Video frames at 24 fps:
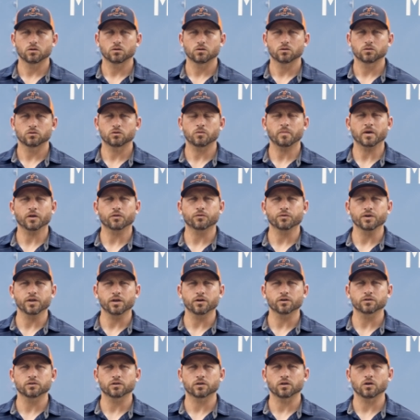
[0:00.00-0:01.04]
So about three
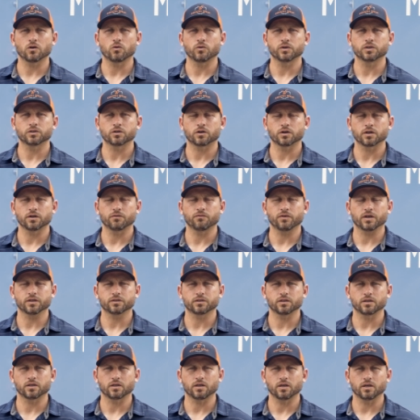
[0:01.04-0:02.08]
years ago, we started
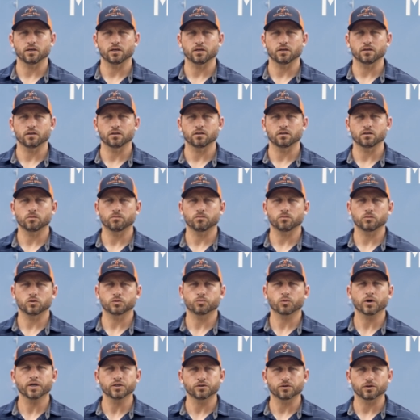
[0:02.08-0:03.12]
investing in
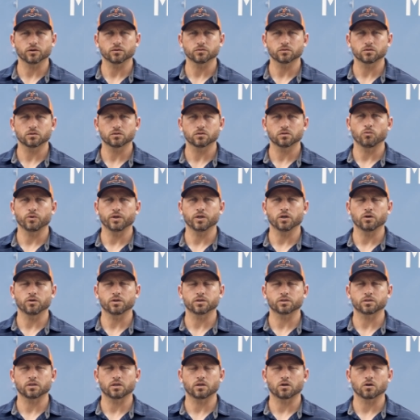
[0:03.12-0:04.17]
spray drones. We
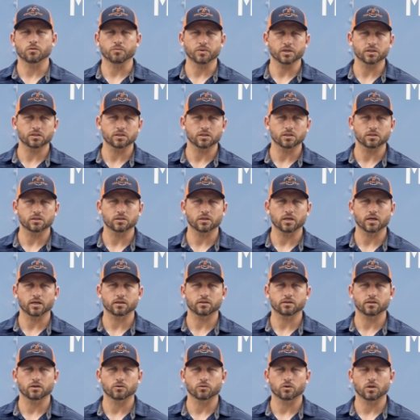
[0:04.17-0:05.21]
noticed in our business
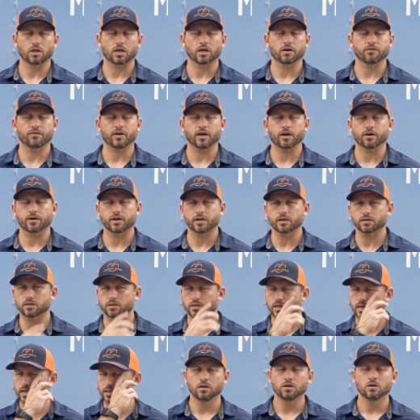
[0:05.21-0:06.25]
that there were a lot of areas
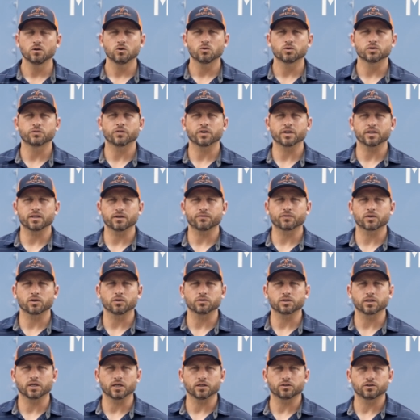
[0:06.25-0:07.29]
that was very
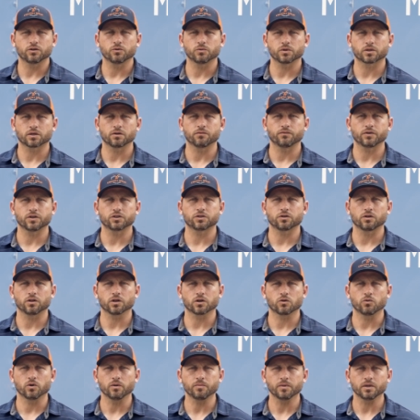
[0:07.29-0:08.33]
difficult to get to with conventional
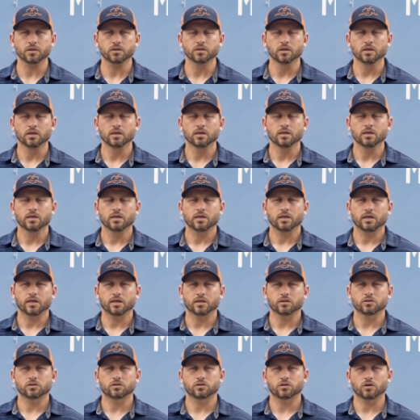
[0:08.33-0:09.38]
equipment.
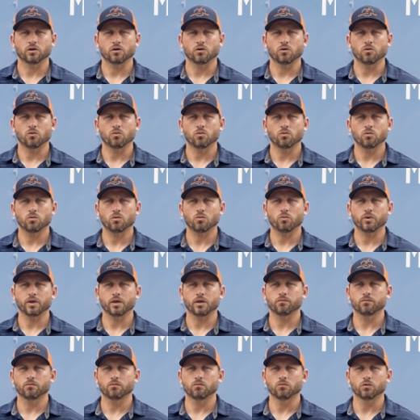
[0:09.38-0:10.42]
And so
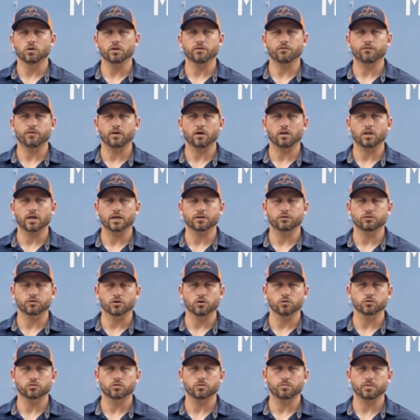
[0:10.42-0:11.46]
we really felt like
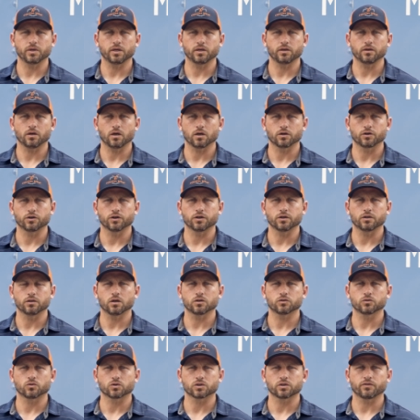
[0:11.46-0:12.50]
drones would be a good a
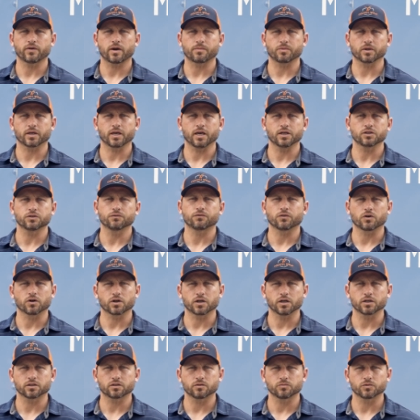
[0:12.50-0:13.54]
source of application for our
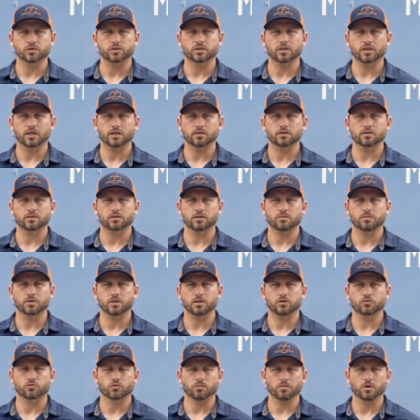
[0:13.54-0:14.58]
customers to get to some of
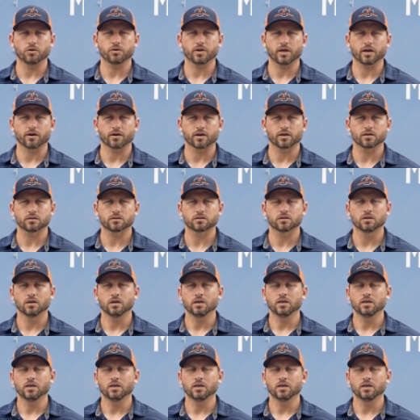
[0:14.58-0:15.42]
these remote areas.